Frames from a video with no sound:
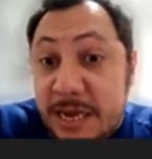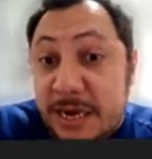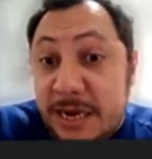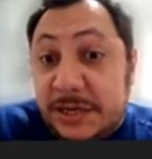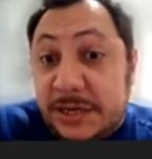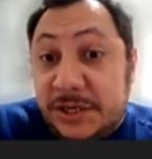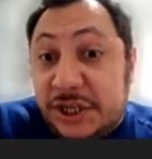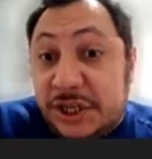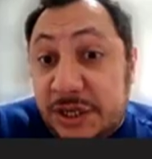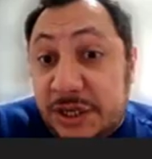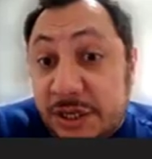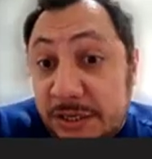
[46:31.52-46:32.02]

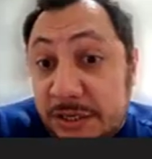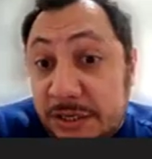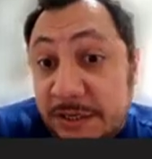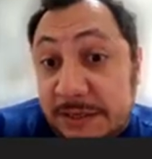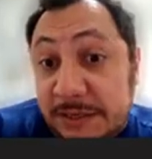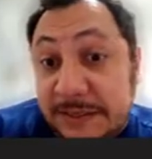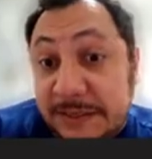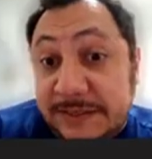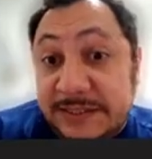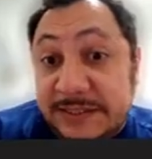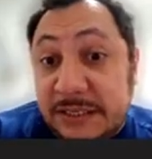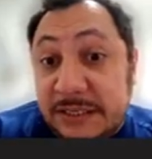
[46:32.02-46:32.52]
g
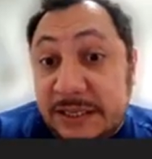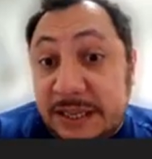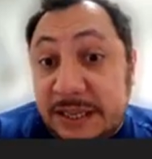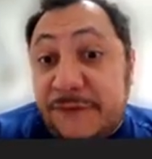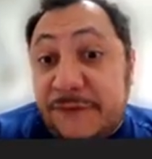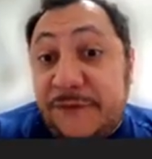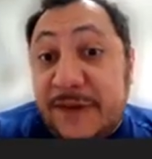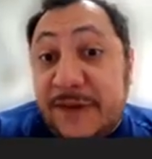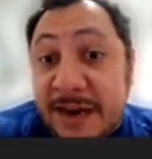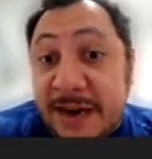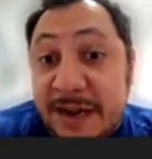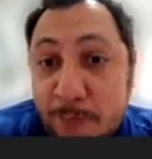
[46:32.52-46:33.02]
is
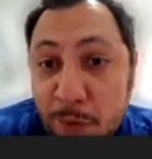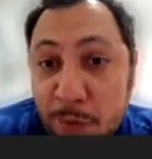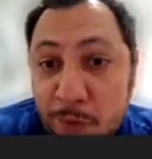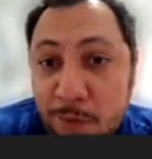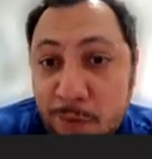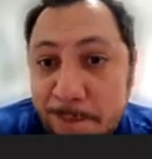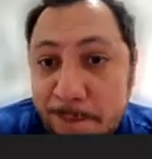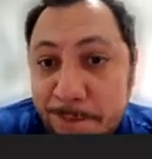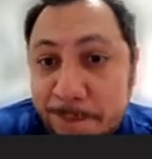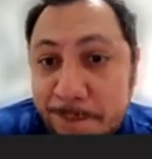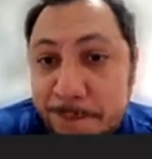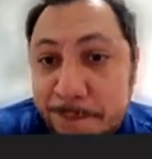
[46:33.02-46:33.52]
definable
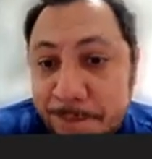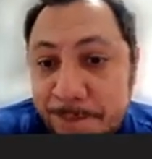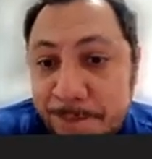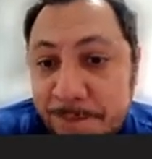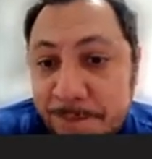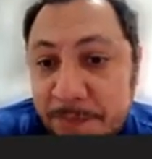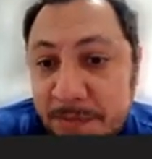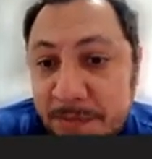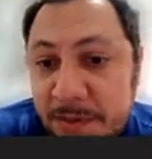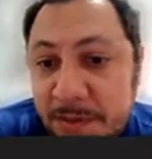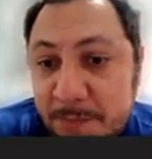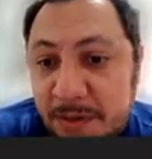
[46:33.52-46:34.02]

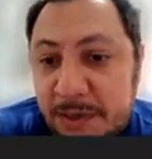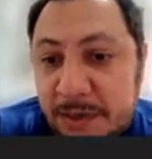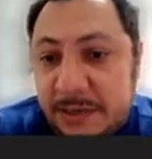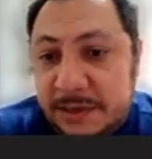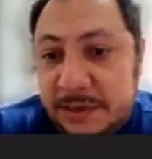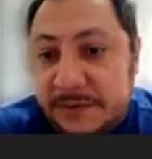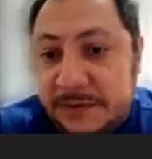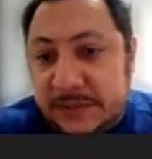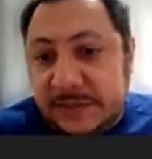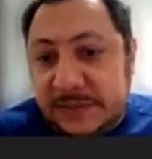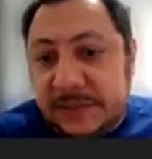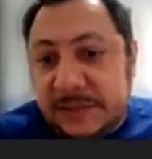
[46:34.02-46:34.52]

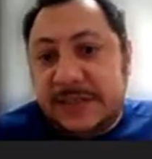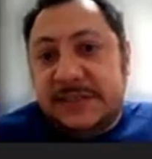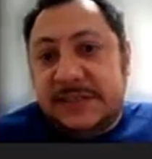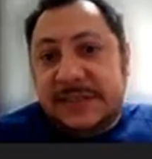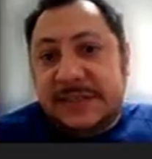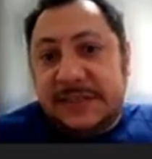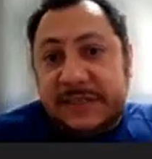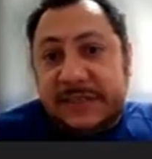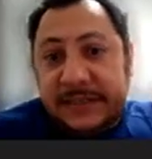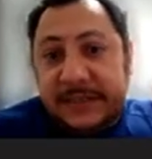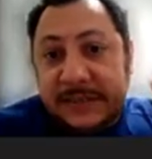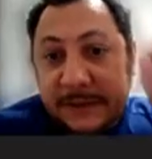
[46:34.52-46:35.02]
because
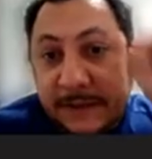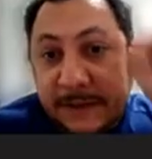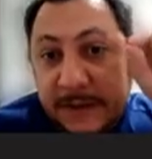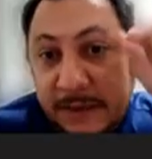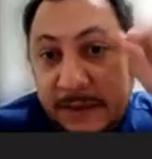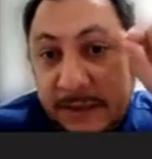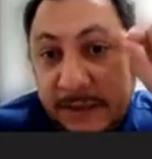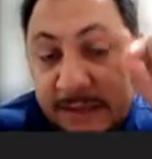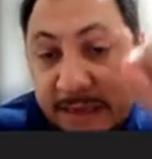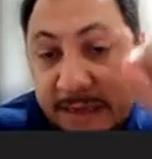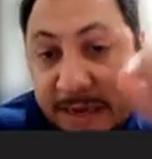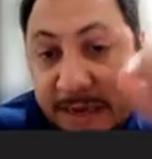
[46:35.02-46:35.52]

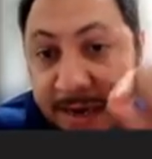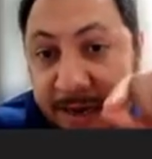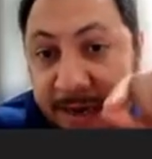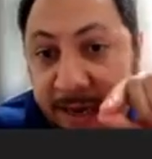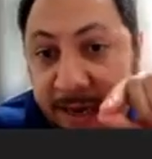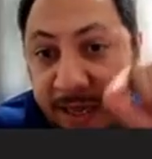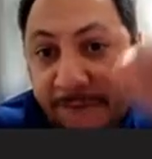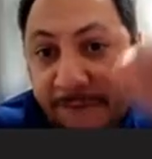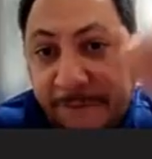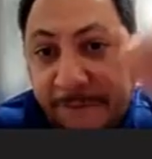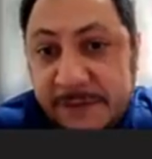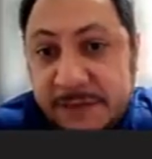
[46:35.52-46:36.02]
there are
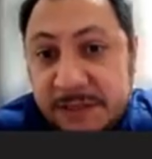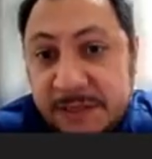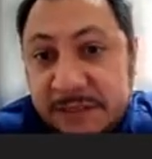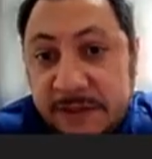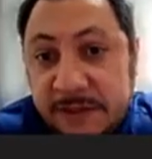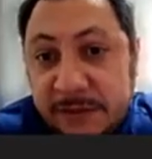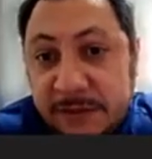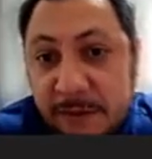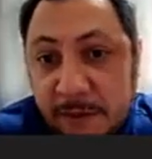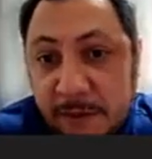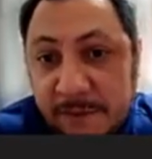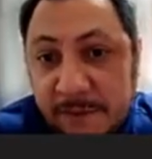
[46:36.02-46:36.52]

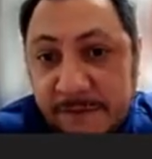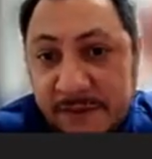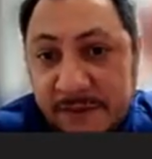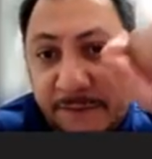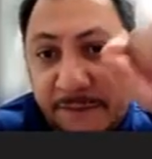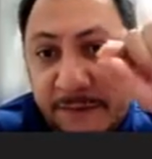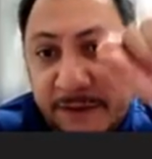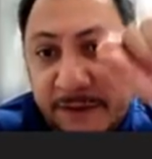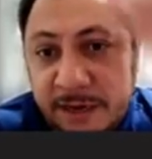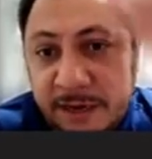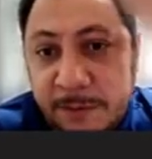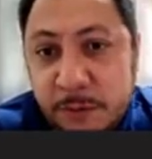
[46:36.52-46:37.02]
lifts of
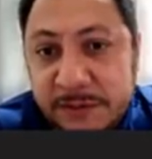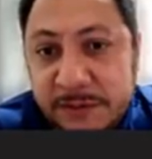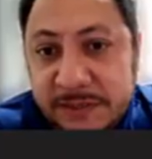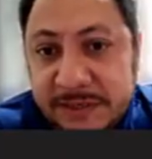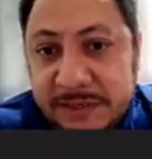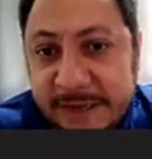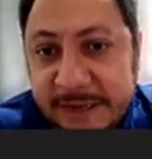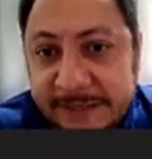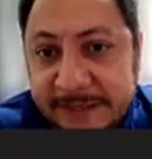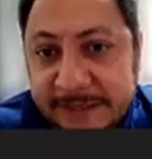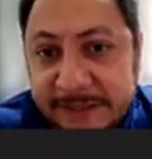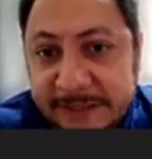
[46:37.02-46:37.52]
definable
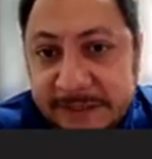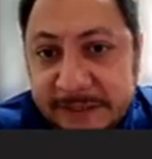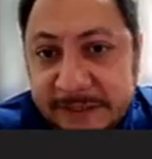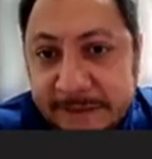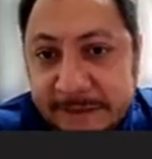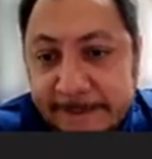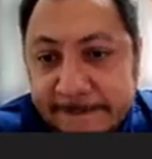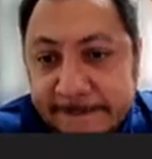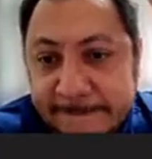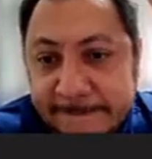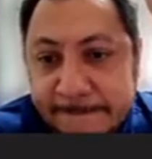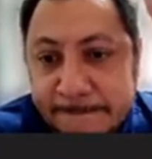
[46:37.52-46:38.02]
sets.
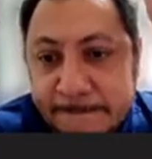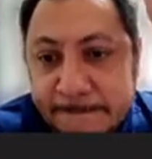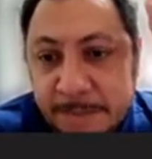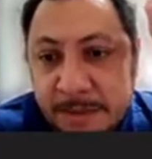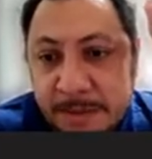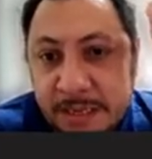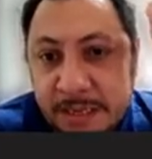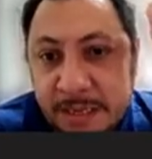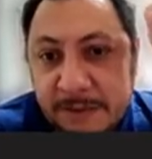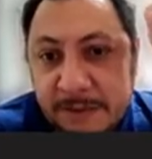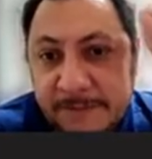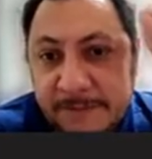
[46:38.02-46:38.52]

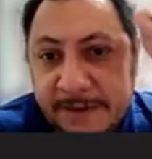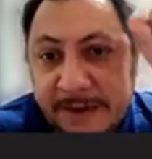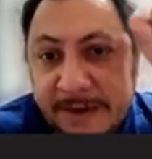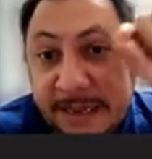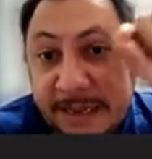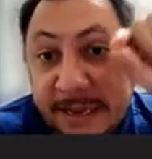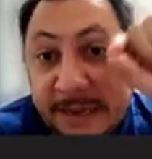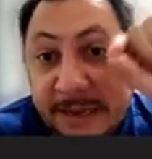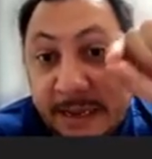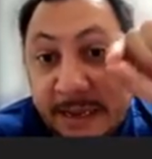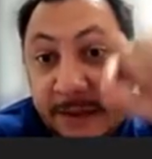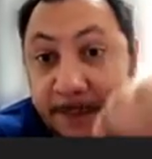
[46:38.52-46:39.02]
In fact,
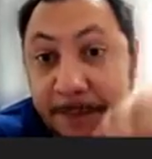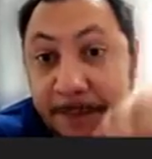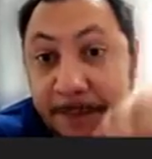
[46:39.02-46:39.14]
it's